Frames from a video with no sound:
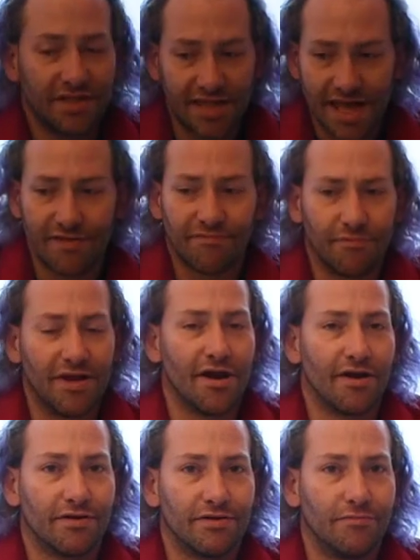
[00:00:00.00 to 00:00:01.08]
Then from
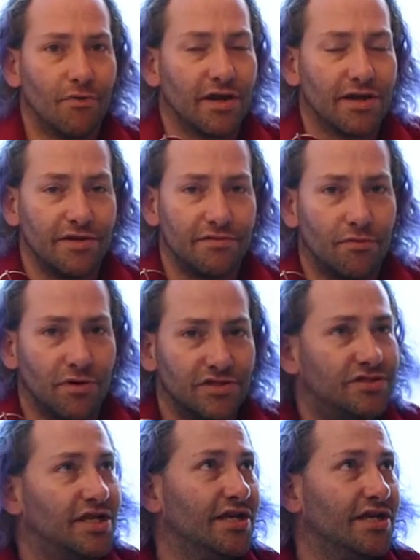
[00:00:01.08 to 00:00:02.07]
there, working towards